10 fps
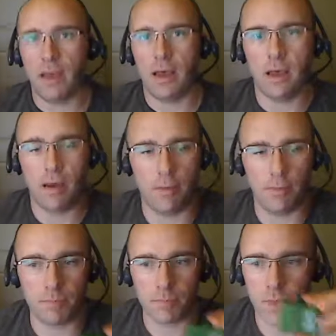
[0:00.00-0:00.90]

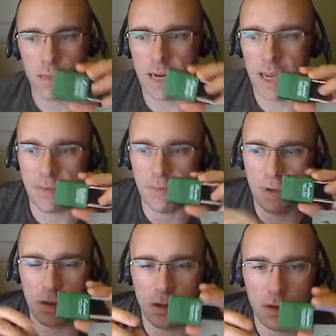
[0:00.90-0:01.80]

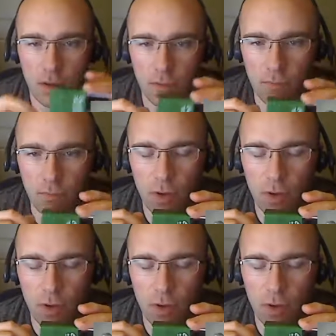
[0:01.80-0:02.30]
a